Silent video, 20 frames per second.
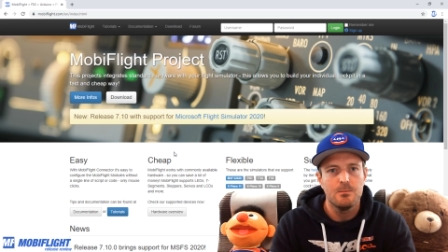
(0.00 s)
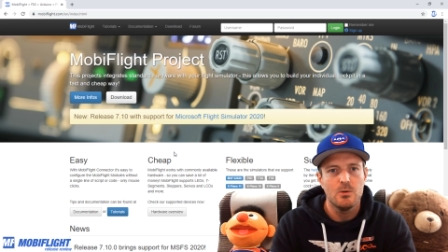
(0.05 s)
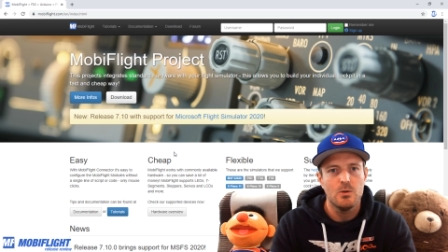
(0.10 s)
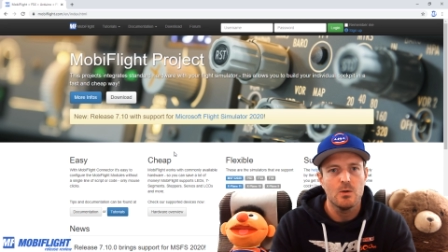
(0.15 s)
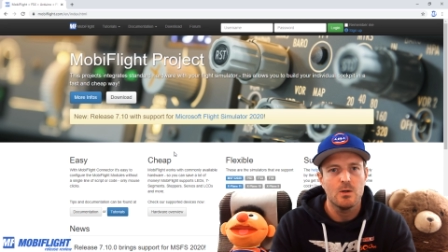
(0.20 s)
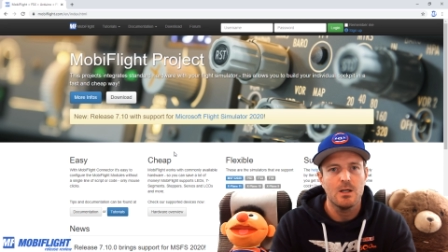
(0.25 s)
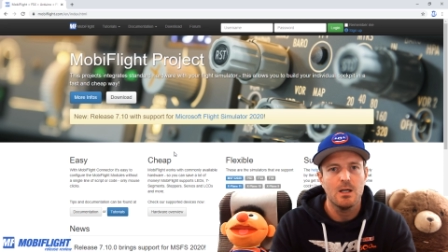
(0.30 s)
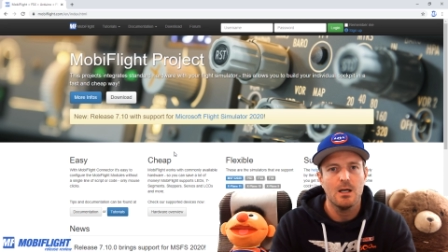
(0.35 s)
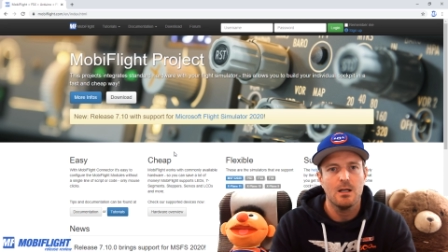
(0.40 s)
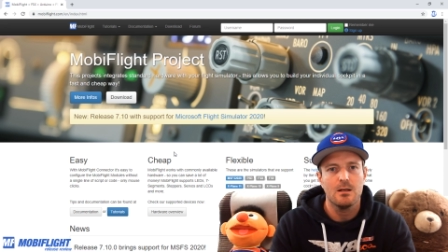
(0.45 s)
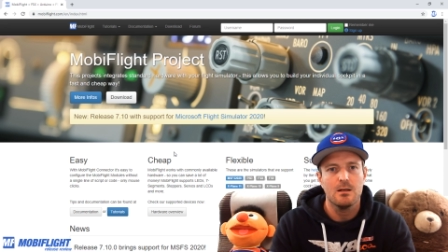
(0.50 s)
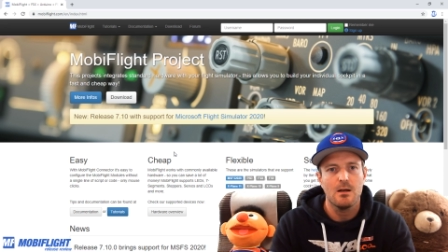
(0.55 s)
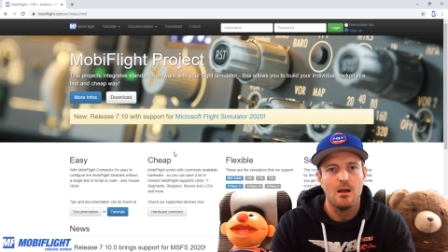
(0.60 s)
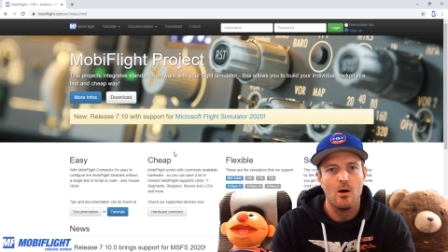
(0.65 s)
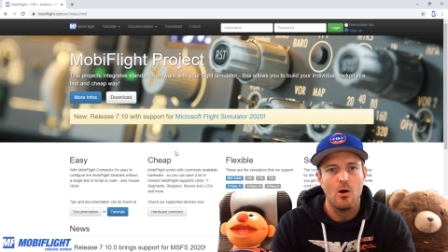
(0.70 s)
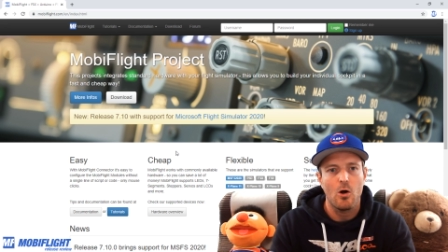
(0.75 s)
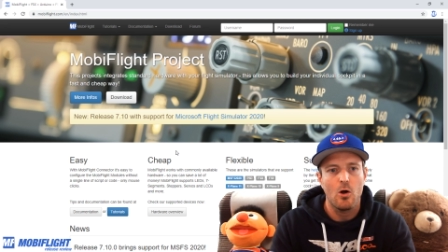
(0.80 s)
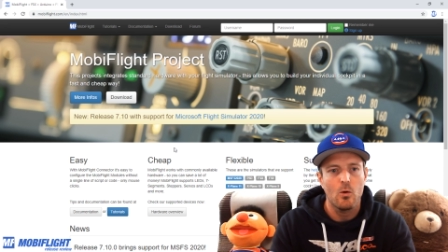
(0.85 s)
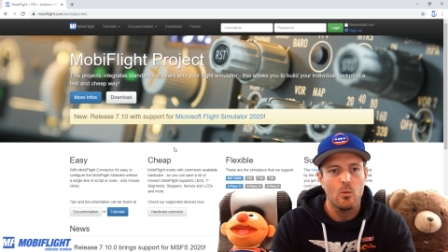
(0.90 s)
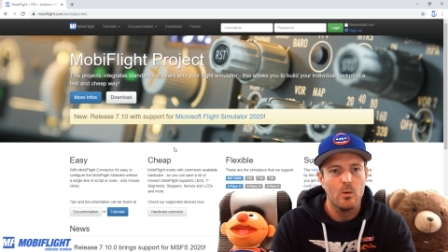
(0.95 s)
you can
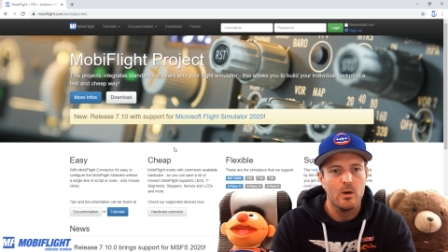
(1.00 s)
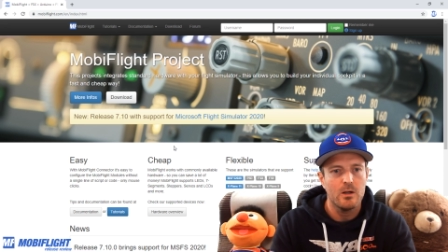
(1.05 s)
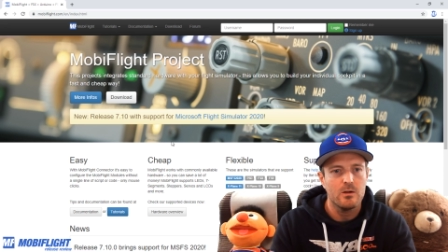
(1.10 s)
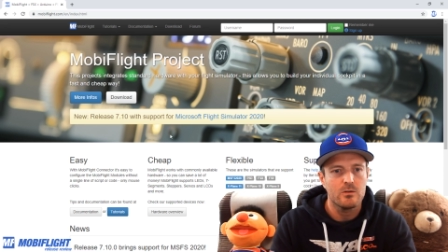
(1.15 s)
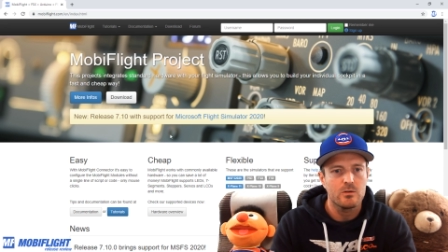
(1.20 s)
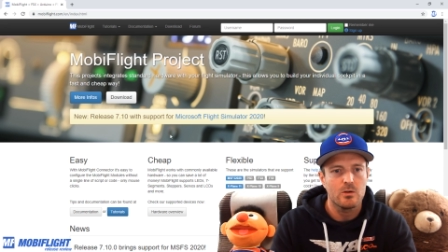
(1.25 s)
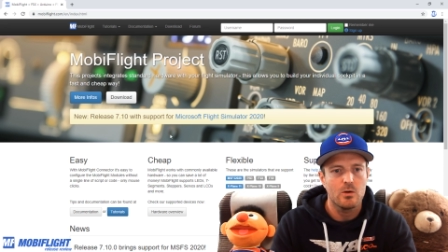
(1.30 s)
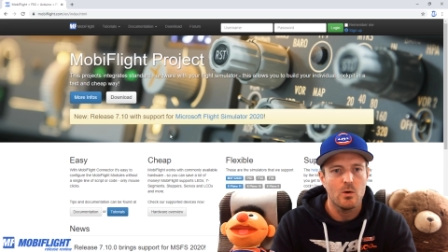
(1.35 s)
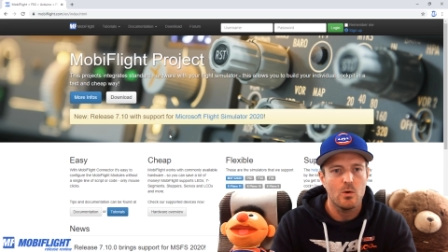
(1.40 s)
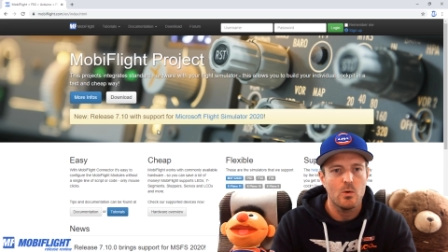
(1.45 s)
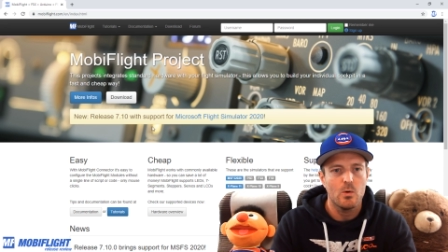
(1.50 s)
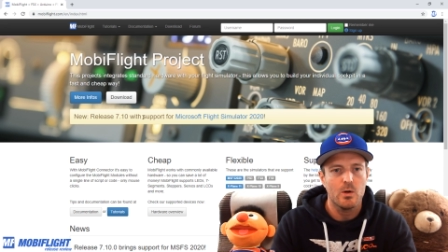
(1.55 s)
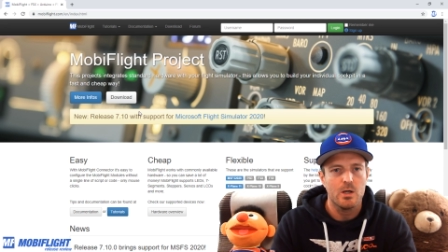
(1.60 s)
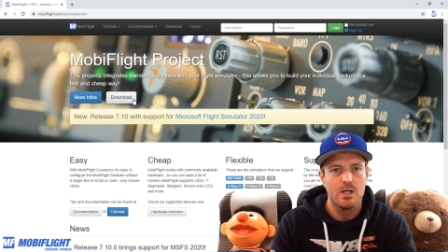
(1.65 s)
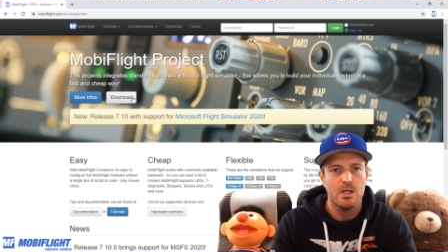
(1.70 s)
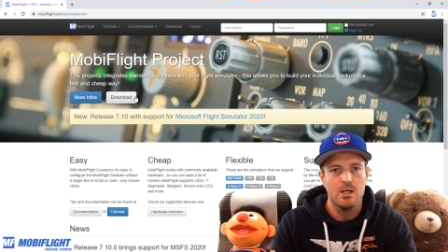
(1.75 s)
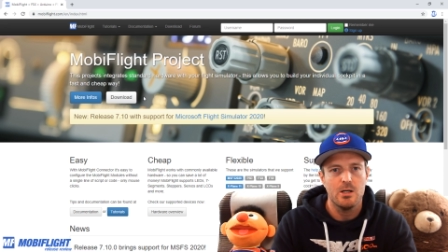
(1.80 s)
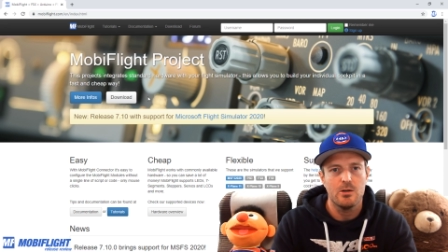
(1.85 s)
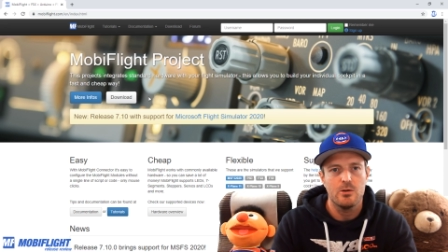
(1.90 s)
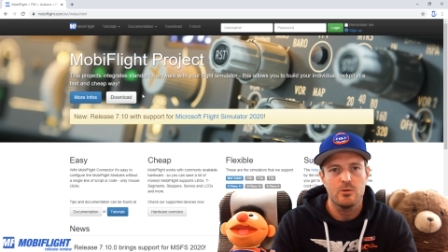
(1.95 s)
always go
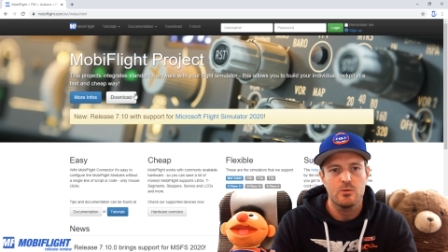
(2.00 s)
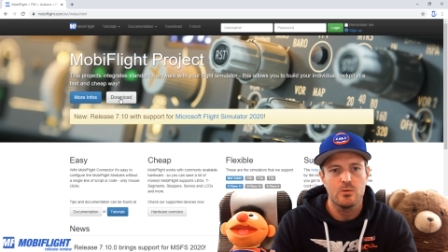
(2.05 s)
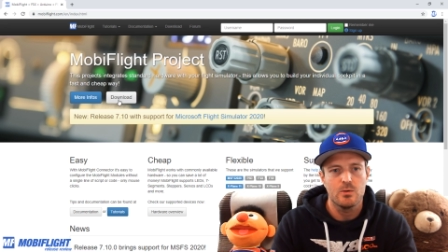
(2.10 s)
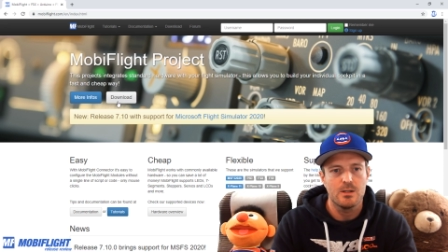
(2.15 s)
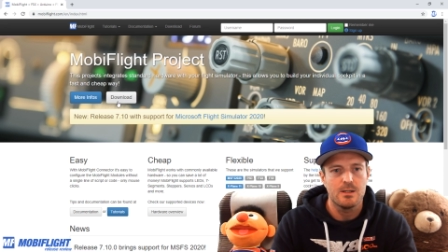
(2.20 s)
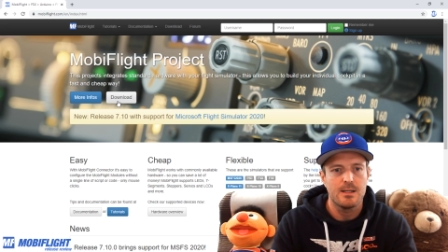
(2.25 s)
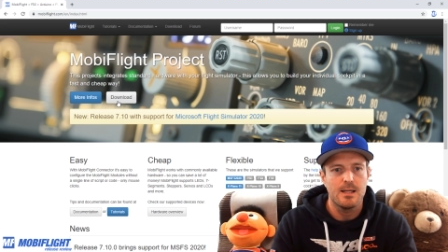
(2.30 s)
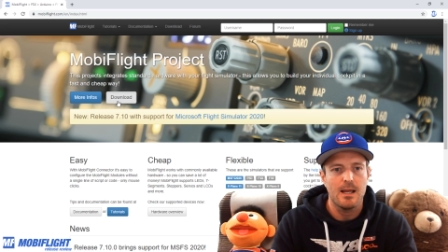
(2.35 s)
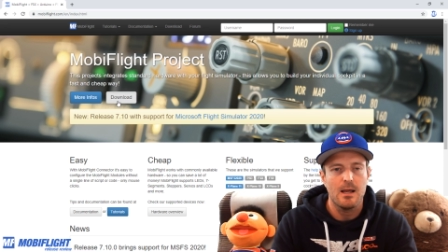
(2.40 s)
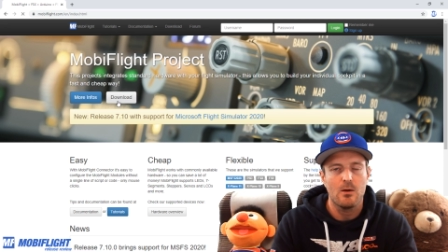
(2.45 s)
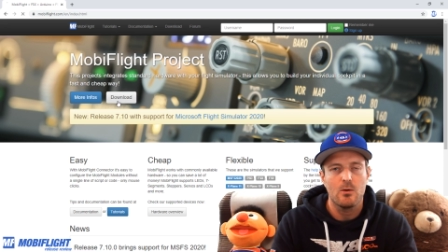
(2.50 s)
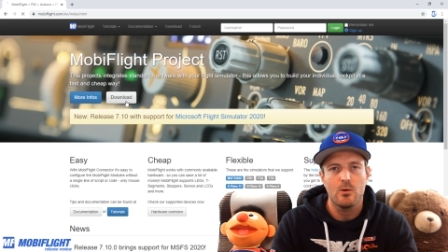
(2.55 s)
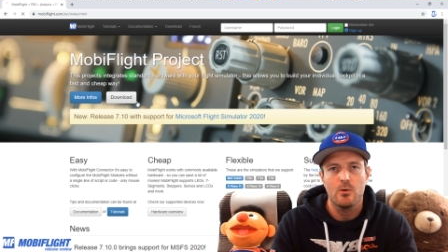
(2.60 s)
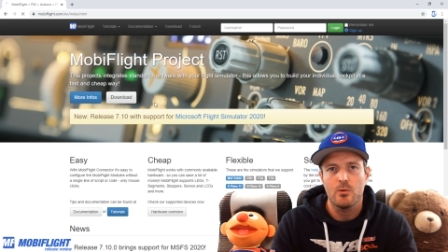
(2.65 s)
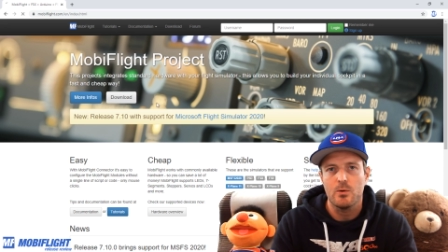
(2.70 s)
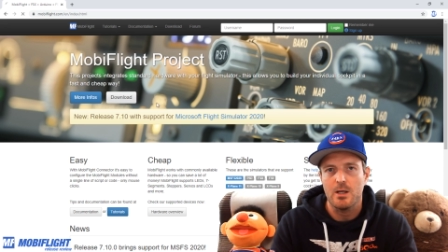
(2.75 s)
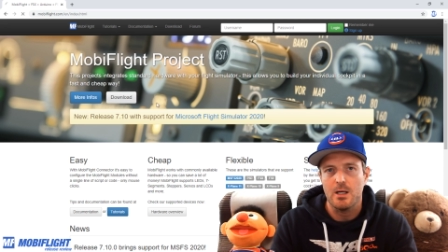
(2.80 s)
here to the download